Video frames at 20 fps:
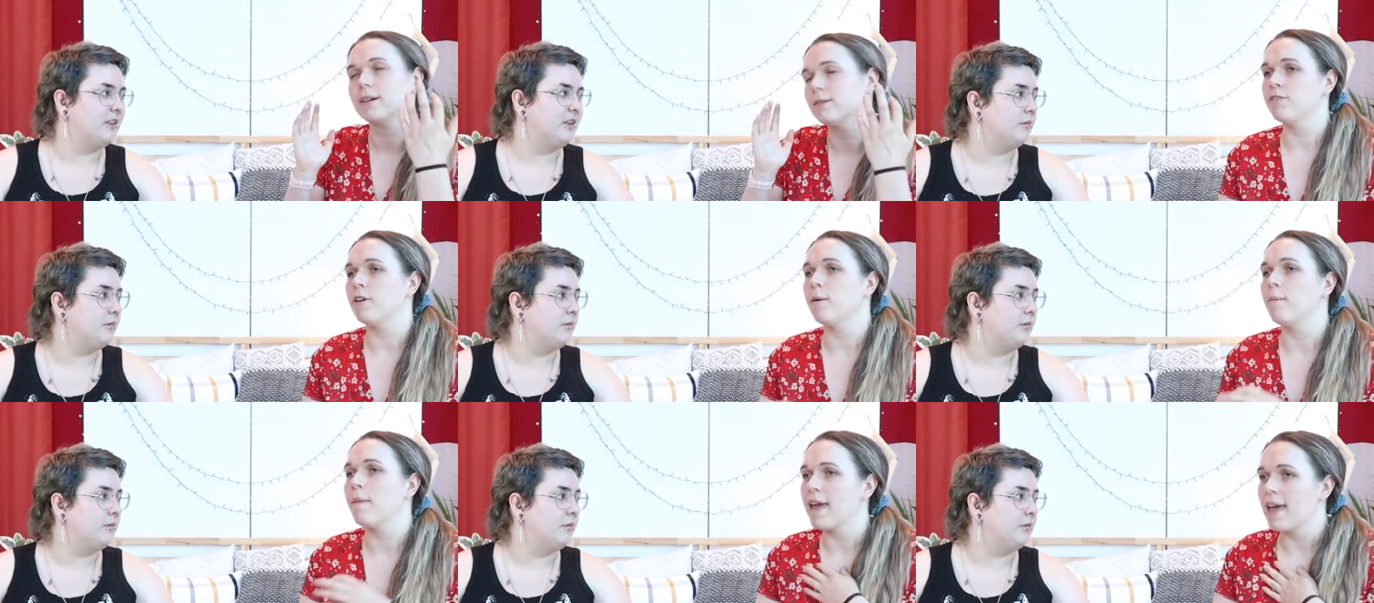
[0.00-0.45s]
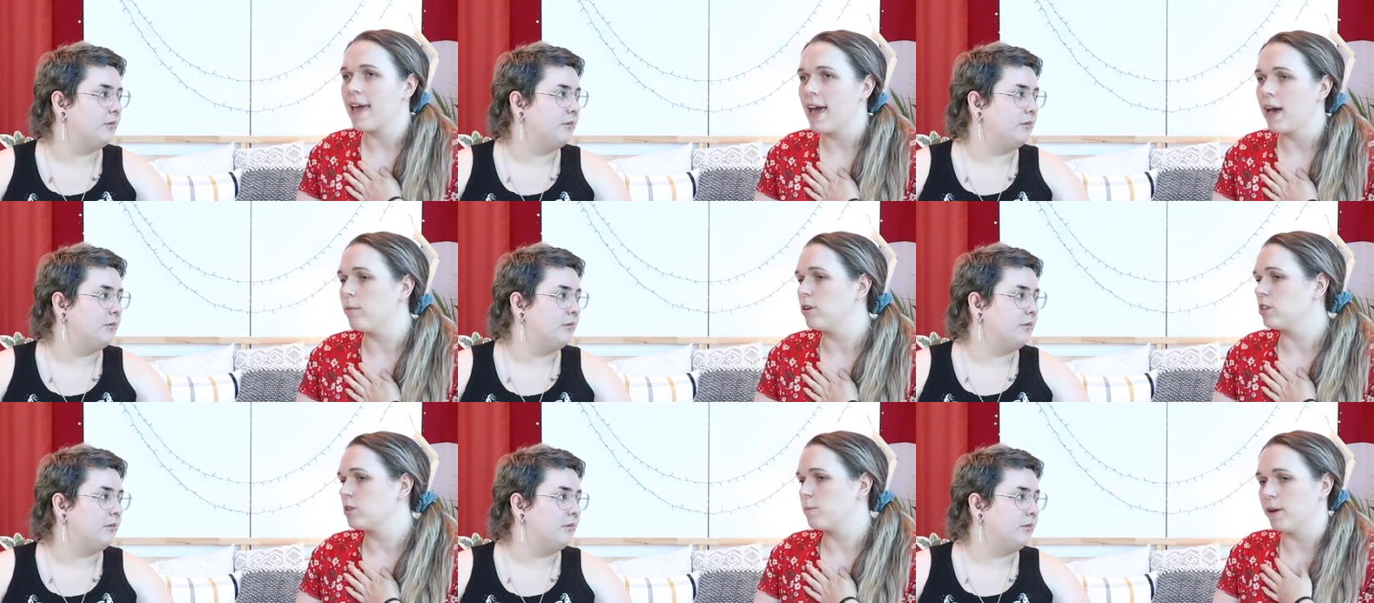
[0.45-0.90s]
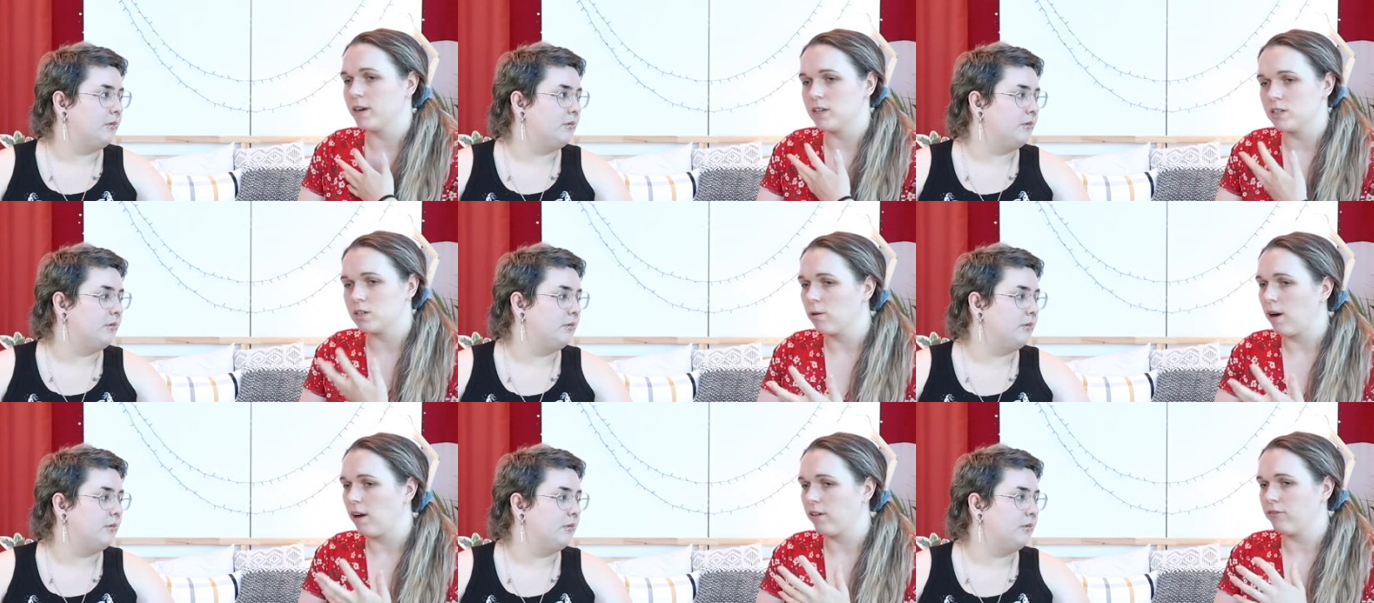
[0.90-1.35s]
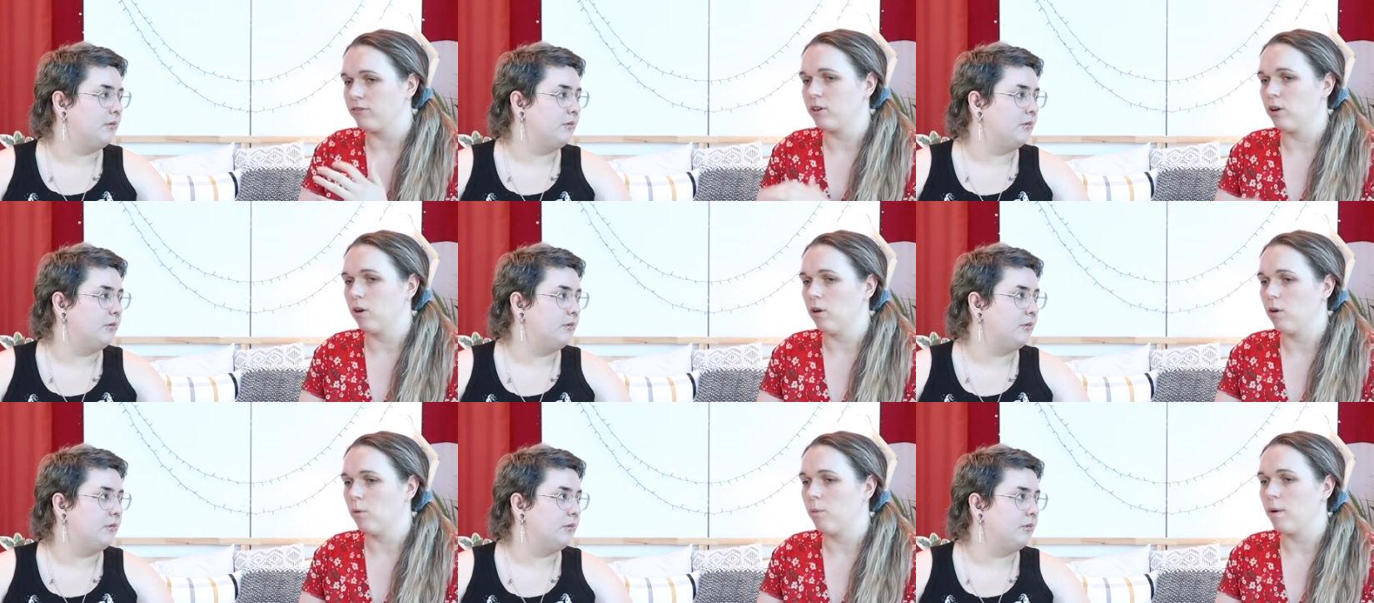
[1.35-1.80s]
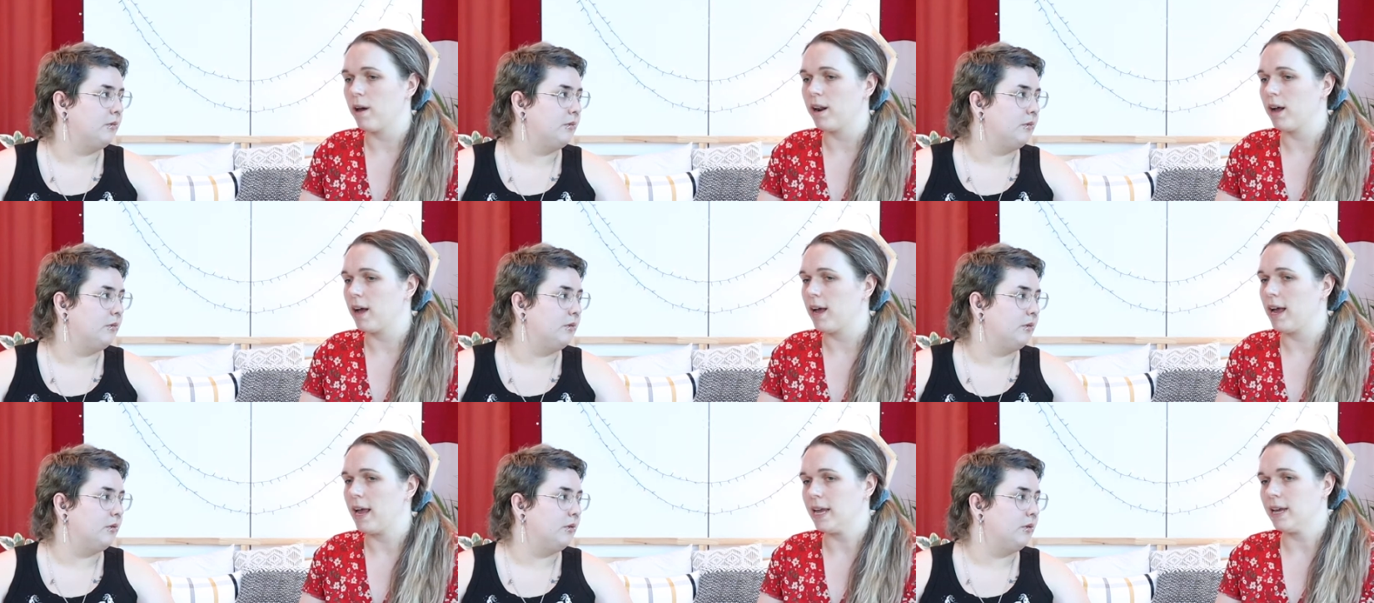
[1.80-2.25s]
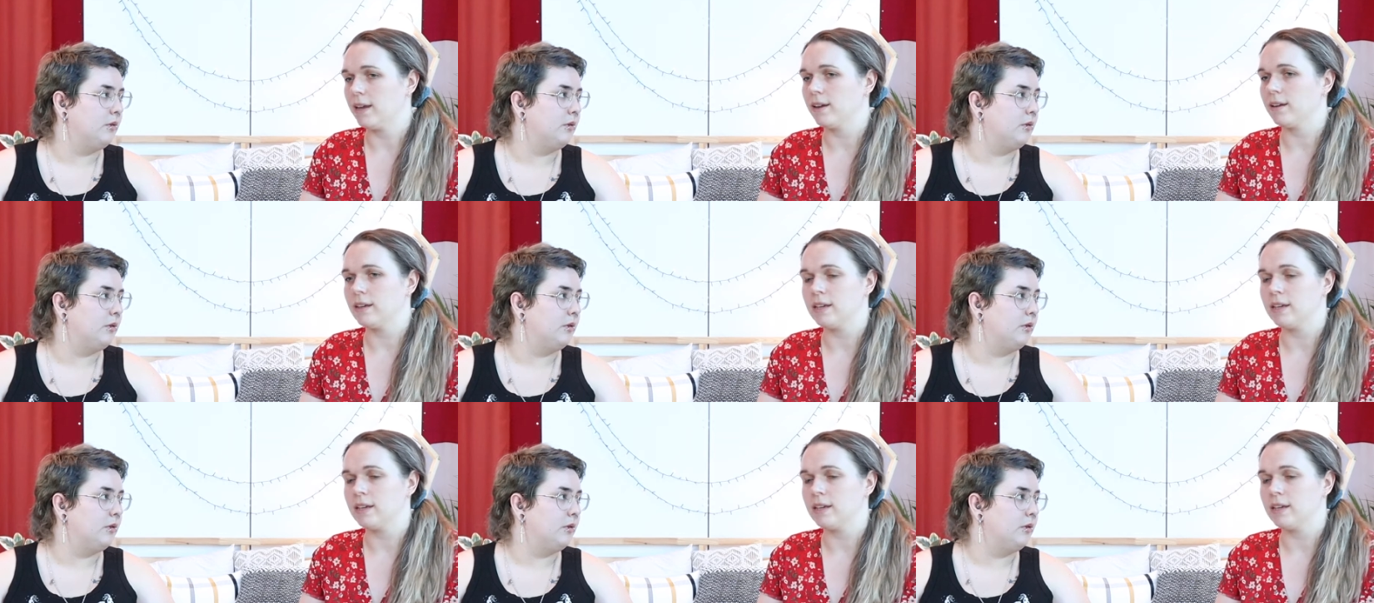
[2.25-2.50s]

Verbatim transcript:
Speaker 1: for me how much better do i feel when i